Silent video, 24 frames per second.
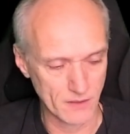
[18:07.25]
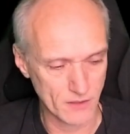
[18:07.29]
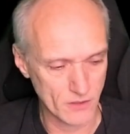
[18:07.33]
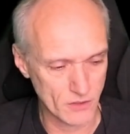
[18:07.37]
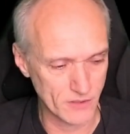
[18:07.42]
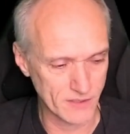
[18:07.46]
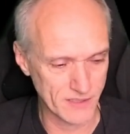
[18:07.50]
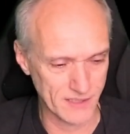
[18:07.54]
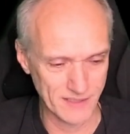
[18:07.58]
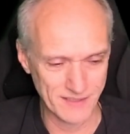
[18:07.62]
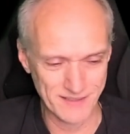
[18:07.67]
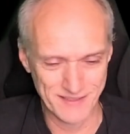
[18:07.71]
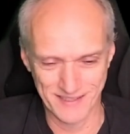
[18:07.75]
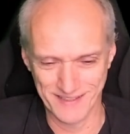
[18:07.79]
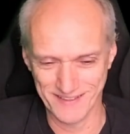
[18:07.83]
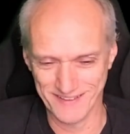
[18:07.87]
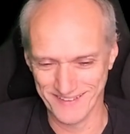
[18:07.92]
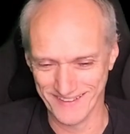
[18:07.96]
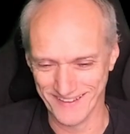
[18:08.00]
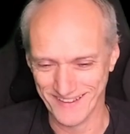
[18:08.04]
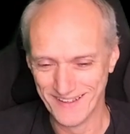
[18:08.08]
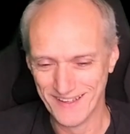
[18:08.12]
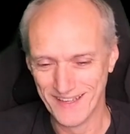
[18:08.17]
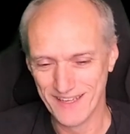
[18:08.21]
Cooking
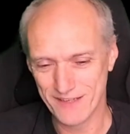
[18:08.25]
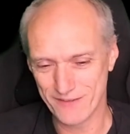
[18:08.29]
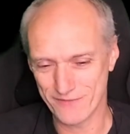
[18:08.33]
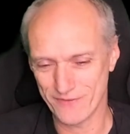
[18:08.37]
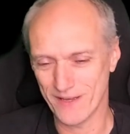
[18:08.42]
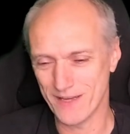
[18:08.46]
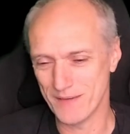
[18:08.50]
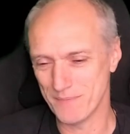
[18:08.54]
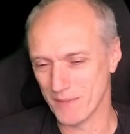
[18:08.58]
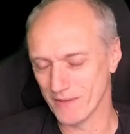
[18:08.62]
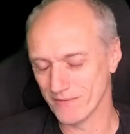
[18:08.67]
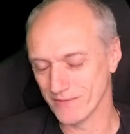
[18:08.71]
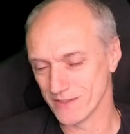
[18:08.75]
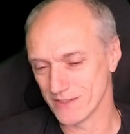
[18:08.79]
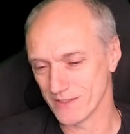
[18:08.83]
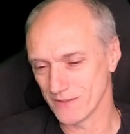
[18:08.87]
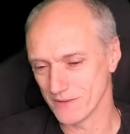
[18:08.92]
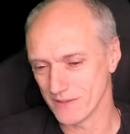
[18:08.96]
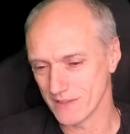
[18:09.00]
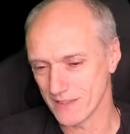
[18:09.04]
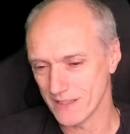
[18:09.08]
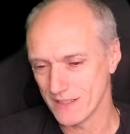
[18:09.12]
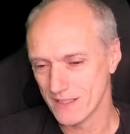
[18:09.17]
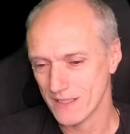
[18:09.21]
dinner, if I'm ever
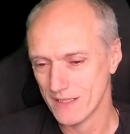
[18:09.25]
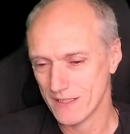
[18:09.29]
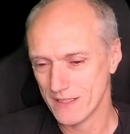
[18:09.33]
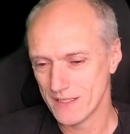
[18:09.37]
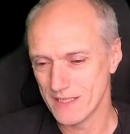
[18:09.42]
doing it,